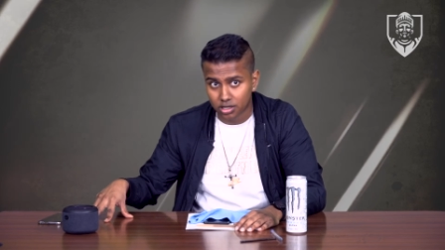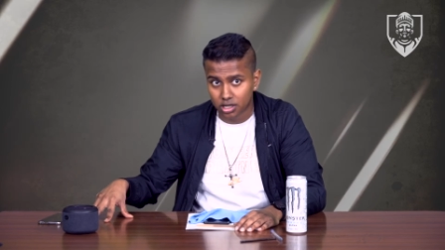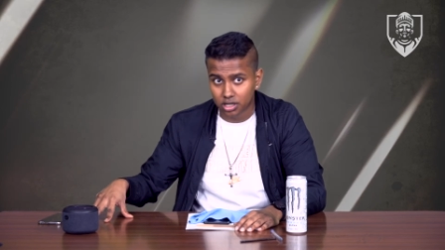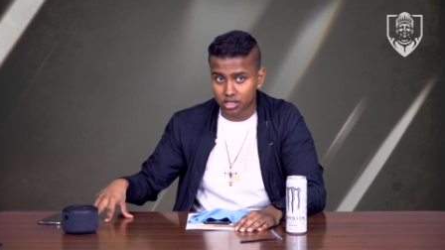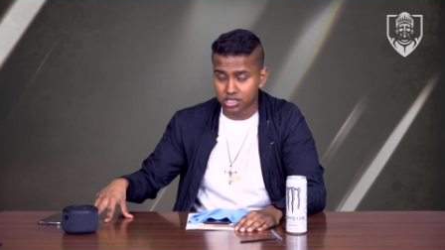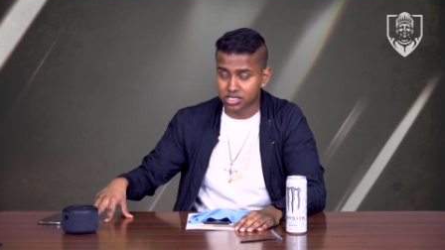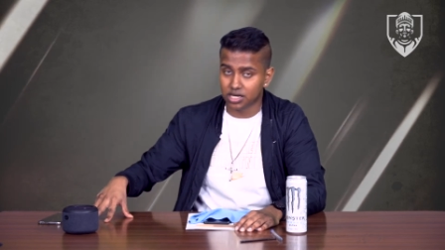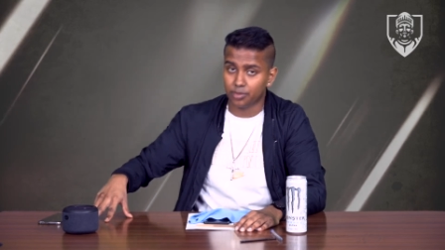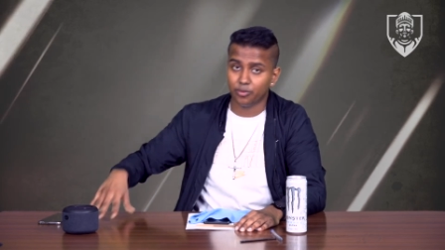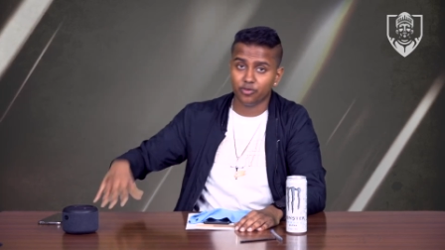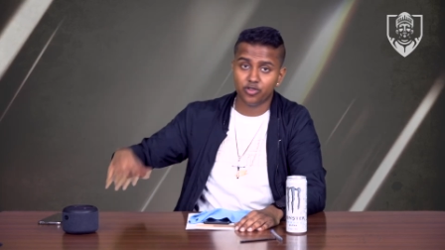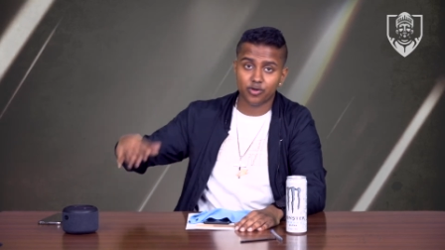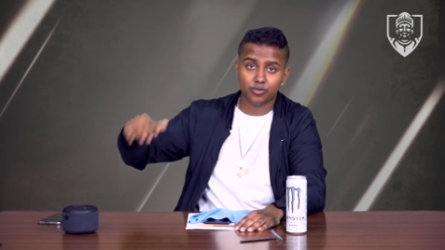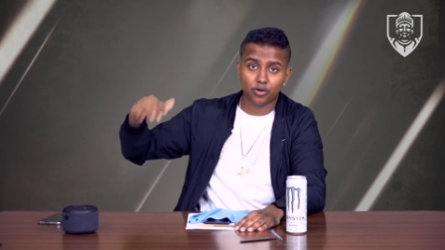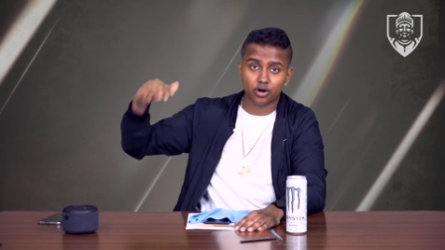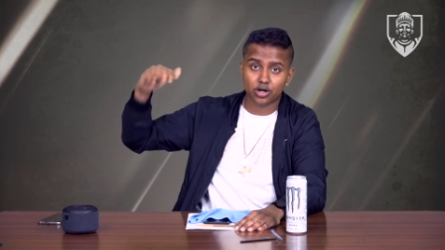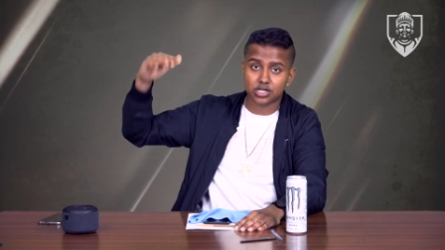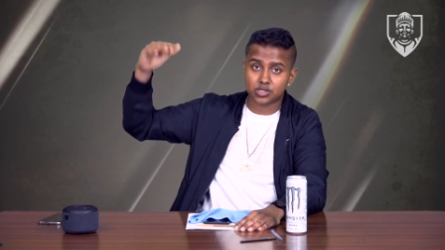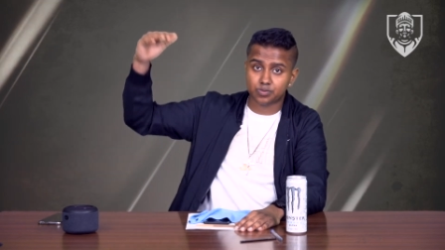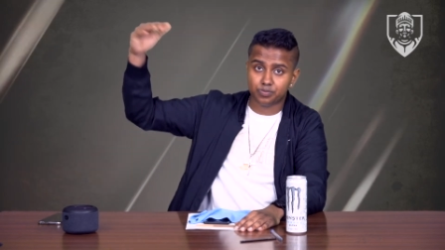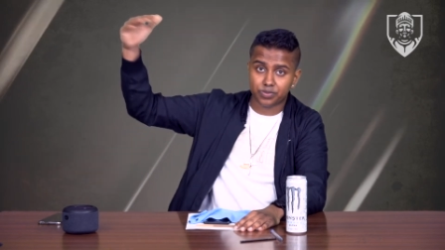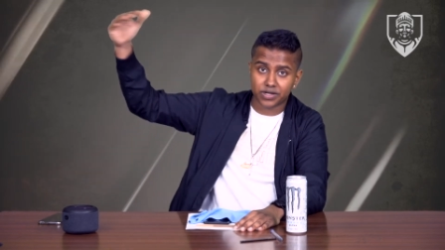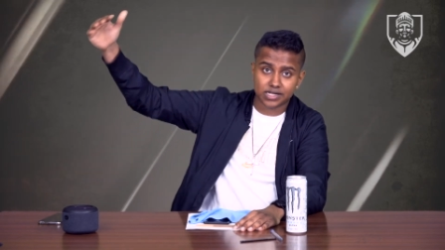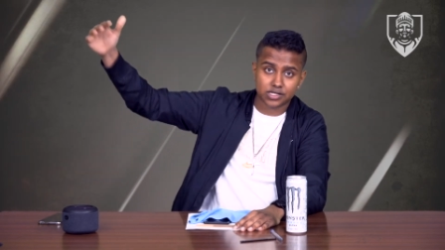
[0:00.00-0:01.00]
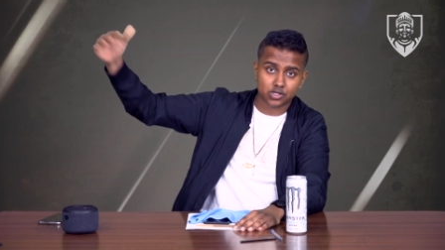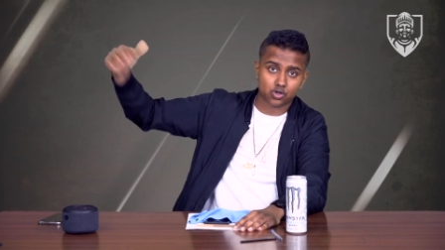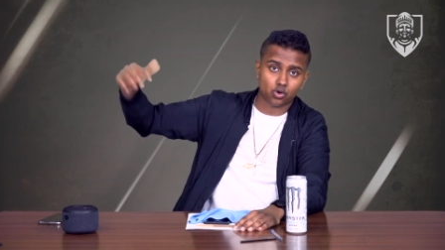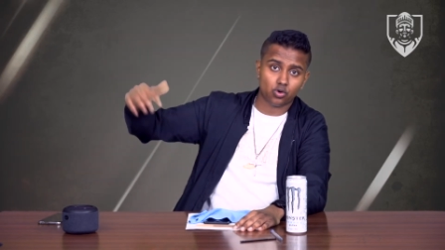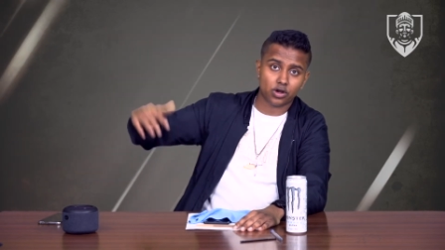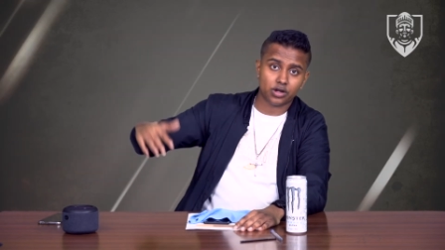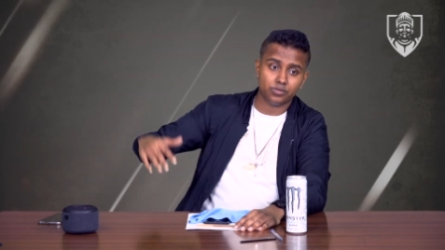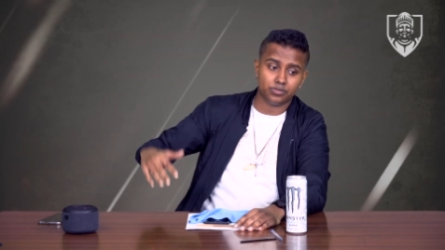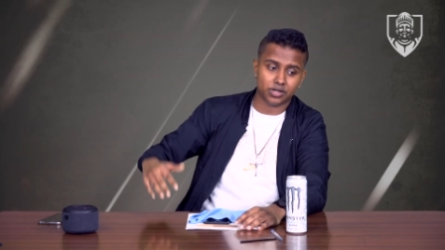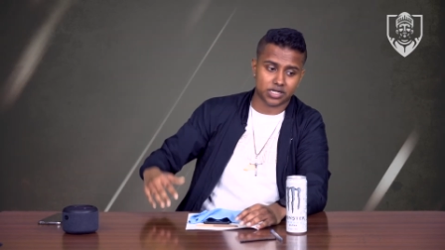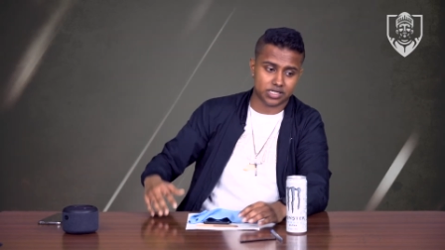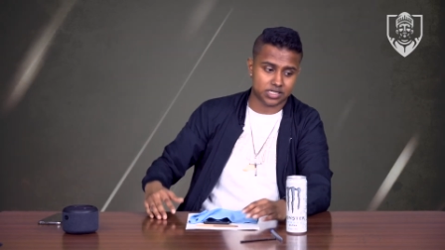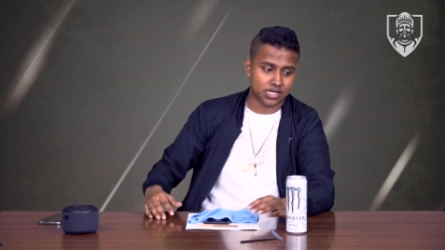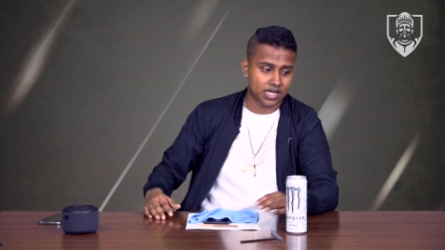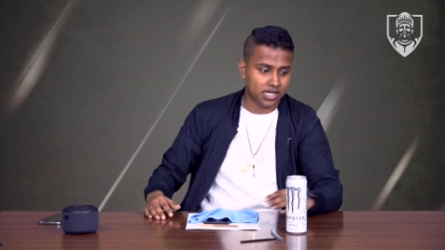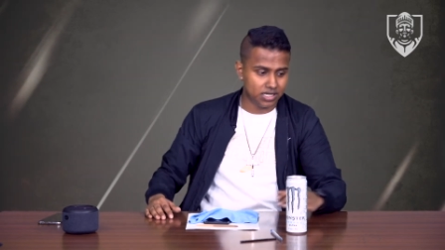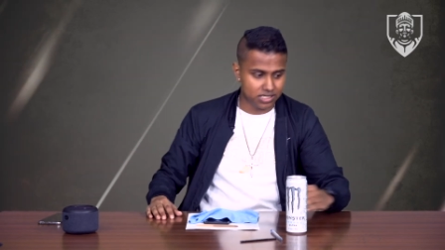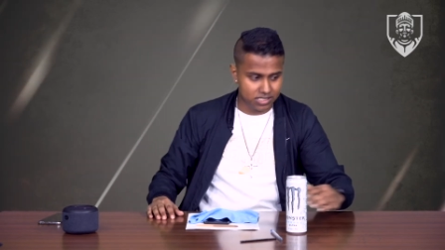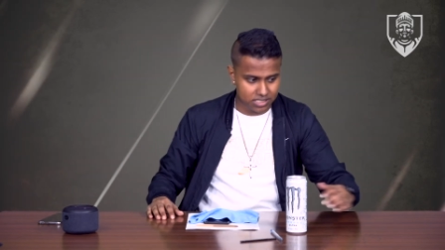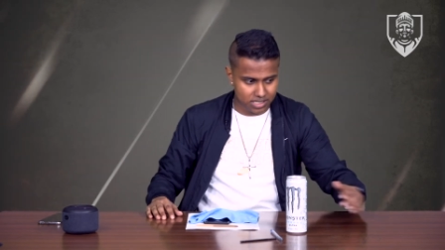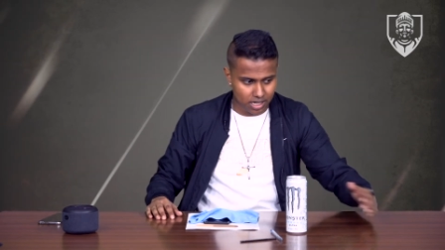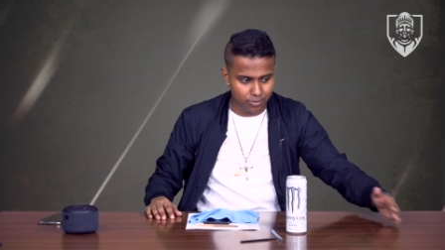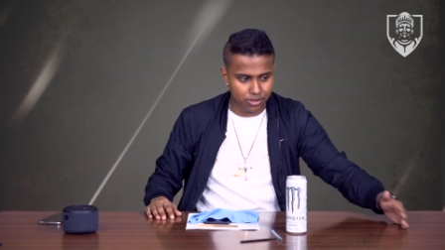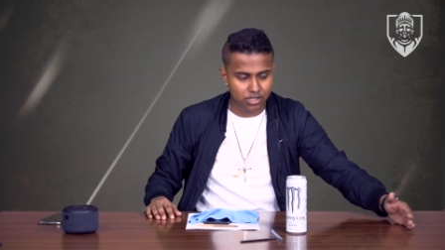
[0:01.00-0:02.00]
Some of them are as big as Coinbase.
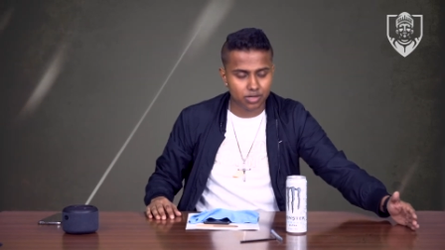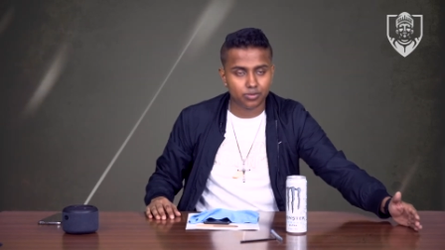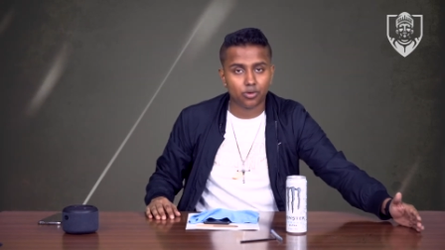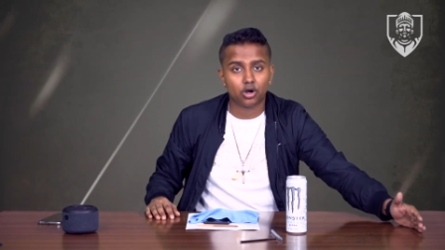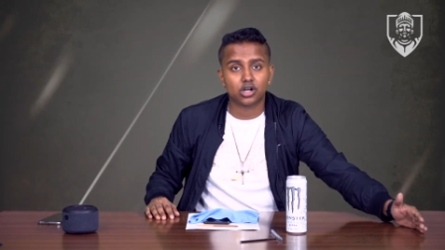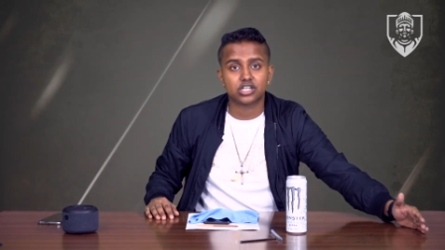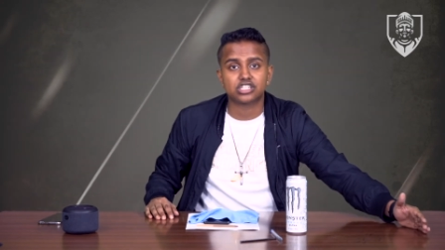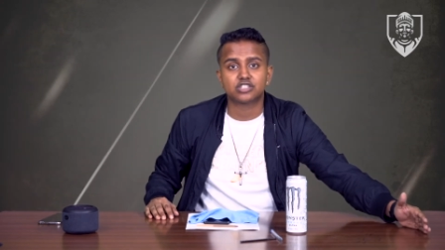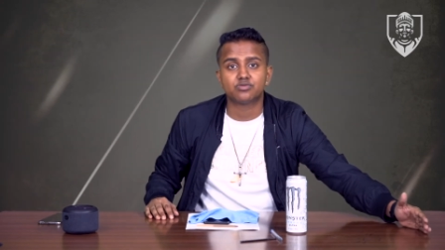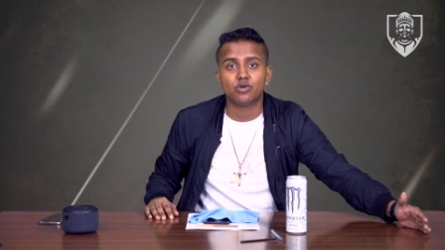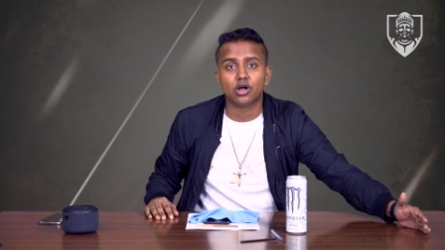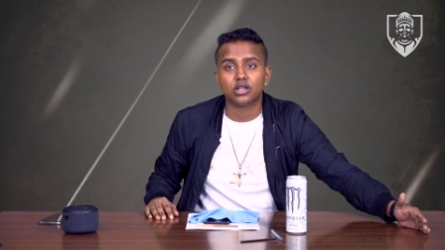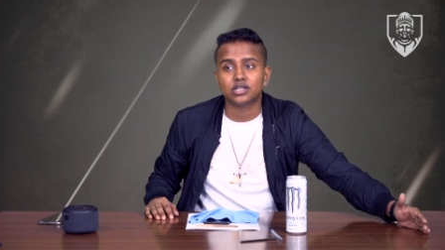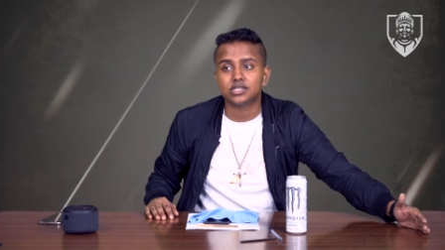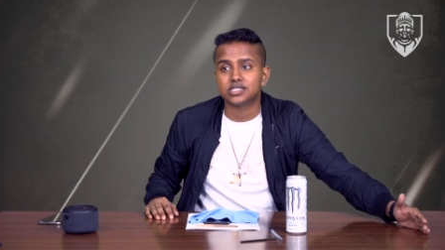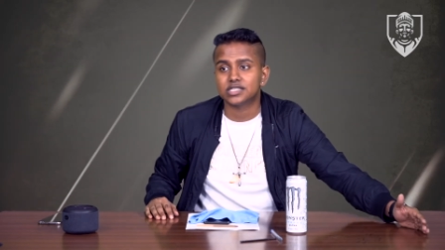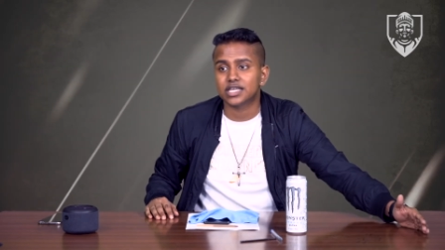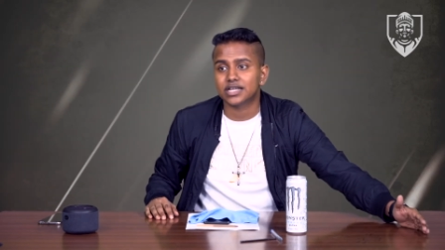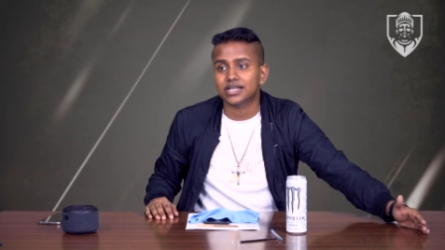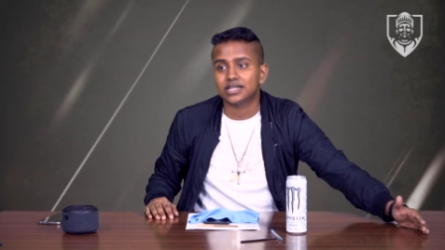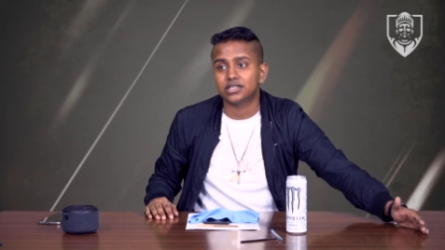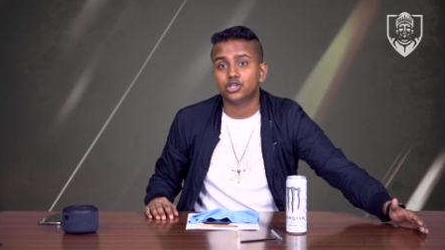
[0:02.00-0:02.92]
Some of them are as small as the,